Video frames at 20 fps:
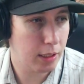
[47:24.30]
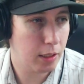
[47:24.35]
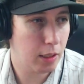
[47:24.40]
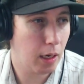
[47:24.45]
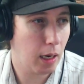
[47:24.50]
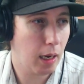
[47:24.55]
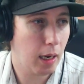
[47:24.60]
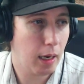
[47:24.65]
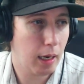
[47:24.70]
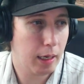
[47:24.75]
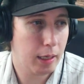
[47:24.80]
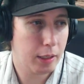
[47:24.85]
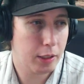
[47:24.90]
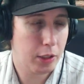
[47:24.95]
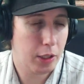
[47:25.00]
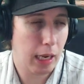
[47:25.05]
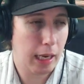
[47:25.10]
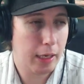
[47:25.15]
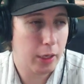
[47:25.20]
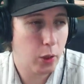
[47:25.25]

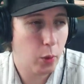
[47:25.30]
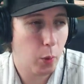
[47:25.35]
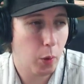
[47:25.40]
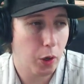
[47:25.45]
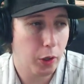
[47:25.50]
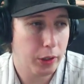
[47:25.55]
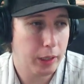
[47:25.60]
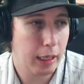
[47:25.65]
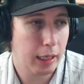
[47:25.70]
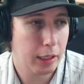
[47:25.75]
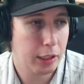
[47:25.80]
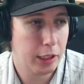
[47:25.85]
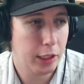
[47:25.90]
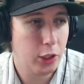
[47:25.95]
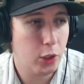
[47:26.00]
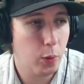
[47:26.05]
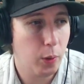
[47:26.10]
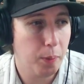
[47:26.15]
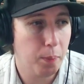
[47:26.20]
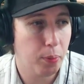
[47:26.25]
At New World, did
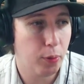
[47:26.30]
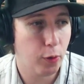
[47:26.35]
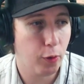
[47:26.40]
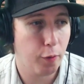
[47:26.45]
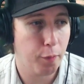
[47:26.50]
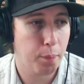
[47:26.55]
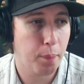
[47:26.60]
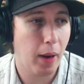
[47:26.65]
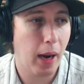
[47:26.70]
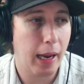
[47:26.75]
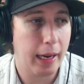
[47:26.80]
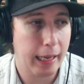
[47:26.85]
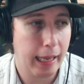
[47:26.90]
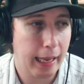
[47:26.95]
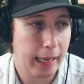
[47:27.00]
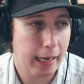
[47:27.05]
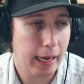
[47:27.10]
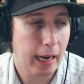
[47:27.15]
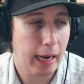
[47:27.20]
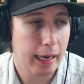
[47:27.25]
you improve bot
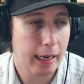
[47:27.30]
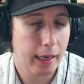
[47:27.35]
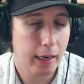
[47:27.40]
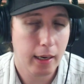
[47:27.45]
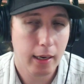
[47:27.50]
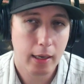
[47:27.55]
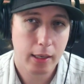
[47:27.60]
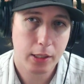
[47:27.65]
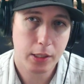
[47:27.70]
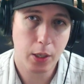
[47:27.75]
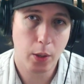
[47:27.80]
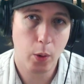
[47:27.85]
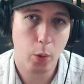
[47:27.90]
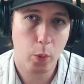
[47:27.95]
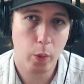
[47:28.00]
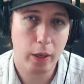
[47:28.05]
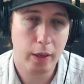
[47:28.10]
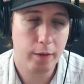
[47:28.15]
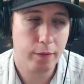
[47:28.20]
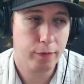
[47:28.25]
AI? So
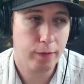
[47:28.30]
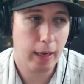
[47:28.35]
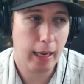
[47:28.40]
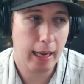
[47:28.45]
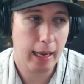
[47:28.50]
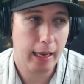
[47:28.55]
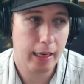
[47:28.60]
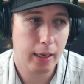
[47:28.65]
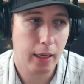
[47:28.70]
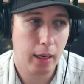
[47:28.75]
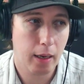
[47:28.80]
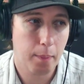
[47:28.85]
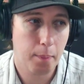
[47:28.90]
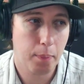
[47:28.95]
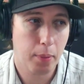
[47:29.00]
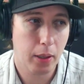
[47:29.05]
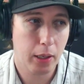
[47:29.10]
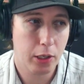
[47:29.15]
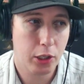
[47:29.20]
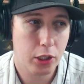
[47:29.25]
we've had a
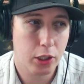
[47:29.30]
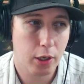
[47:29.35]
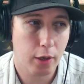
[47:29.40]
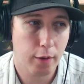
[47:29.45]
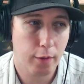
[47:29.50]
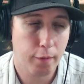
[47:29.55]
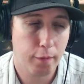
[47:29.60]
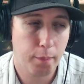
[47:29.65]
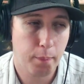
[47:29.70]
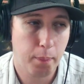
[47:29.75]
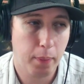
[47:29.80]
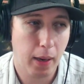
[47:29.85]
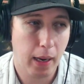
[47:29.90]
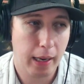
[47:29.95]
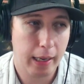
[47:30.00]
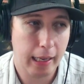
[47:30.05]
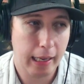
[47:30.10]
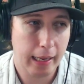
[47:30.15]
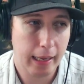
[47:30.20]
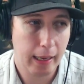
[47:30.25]
bunch of
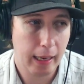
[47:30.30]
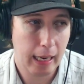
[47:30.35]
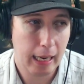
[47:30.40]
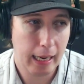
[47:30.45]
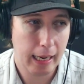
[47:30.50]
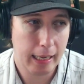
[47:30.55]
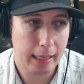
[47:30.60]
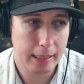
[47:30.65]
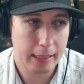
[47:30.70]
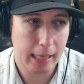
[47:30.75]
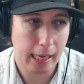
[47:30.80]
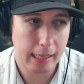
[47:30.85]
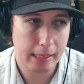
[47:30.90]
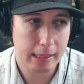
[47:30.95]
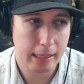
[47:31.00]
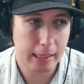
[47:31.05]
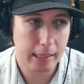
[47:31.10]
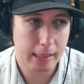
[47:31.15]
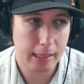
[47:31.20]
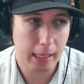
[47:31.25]
bot AI
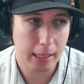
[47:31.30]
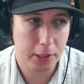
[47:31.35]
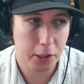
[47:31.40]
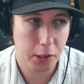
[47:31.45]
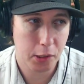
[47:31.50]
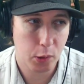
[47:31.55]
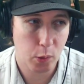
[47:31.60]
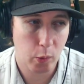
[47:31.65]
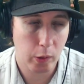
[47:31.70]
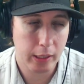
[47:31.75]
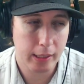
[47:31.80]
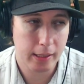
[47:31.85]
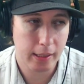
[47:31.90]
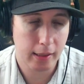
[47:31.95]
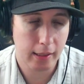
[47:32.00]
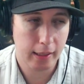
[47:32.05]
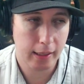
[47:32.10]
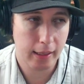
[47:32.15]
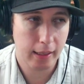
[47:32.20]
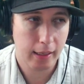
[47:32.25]
testing sessions
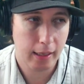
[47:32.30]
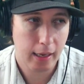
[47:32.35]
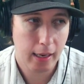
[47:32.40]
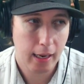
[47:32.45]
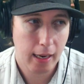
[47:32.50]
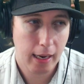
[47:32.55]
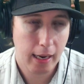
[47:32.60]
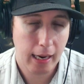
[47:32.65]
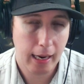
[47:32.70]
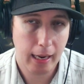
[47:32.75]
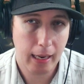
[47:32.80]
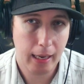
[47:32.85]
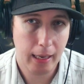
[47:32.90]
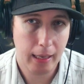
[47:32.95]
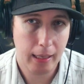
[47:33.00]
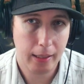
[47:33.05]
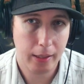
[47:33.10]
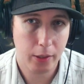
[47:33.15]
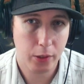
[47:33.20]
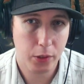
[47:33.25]
recently,
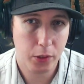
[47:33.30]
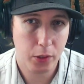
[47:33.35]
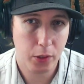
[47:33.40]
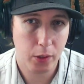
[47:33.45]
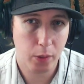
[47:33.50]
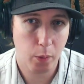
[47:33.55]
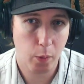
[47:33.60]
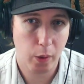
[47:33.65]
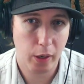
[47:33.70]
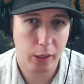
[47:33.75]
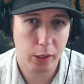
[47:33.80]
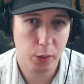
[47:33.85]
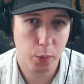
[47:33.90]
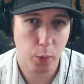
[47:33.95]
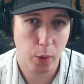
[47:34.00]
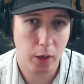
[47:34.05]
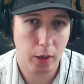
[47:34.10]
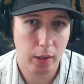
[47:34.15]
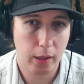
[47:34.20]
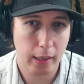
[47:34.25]
and there's certain ones
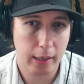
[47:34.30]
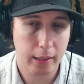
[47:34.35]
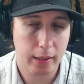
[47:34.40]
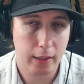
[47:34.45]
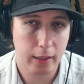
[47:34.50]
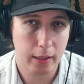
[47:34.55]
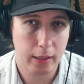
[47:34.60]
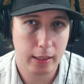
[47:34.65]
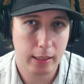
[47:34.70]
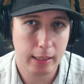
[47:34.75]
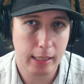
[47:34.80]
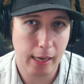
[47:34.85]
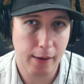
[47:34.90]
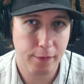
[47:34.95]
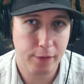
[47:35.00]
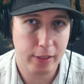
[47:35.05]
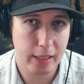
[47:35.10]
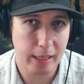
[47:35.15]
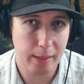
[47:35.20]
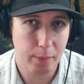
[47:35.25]
where like the
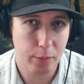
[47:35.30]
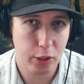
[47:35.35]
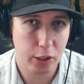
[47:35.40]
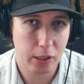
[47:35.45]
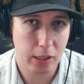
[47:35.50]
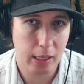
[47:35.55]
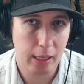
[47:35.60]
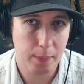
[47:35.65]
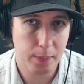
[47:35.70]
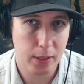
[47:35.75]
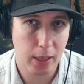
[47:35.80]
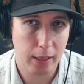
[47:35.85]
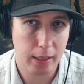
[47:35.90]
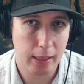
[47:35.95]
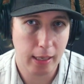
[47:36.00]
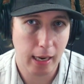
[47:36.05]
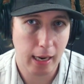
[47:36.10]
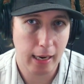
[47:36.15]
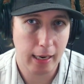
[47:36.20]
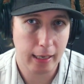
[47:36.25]
dev team just keeps on
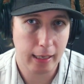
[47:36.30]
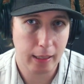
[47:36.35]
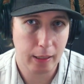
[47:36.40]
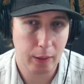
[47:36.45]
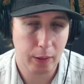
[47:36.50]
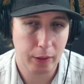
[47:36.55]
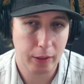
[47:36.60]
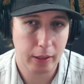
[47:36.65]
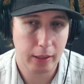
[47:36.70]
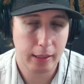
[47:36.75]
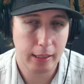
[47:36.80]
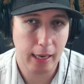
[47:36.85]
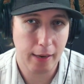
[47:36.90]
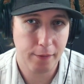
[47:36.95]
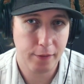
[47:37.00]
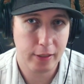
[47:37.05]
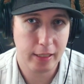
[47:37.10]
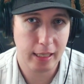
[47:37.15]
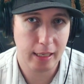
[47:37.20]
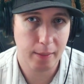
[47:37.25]
dying. It'll
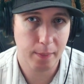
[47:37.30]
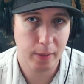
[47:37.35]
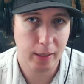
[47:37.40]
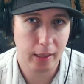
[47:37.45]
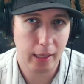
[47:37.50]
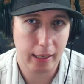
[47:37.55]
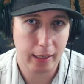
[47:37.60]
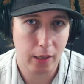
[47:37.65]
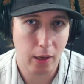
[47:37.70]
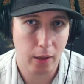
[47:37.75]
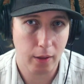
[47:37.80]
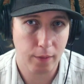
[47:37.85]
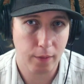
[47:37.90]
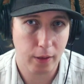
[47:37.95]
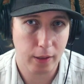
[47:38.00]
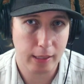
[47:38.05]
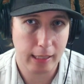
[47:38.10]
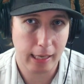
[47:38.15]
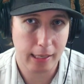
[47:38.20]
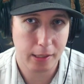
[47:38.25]
dev team and like all of our
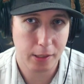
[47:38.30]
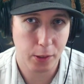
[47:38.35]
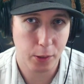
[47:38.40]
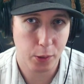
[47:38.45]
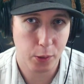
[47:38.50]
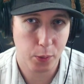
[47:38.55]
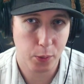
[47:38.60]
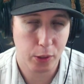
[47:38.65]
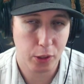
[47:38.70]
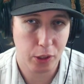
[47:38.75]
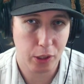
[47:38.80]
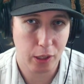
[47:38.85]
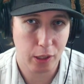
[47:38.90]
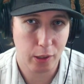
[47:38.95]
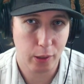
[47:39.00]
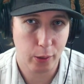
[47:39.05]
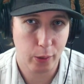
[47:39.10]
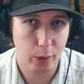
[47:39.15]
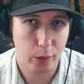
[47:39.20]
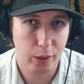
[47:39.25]
testers, which
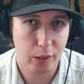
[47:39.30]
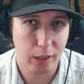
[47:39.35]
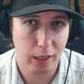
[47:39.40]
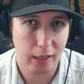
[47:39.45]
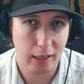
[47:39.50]
include